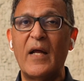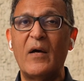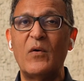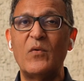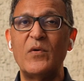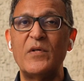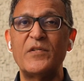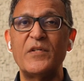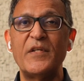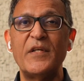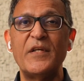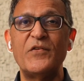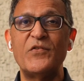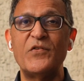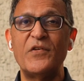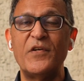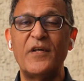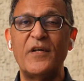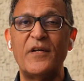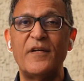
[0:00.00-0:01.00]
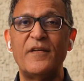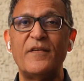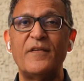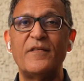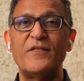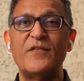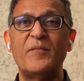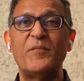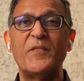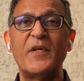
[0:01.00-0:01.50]
hours each year,
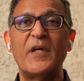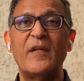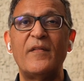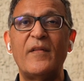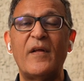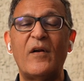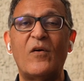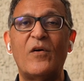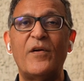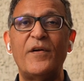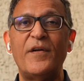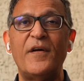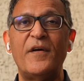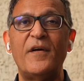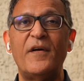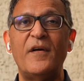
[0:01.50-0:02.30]
something in that order?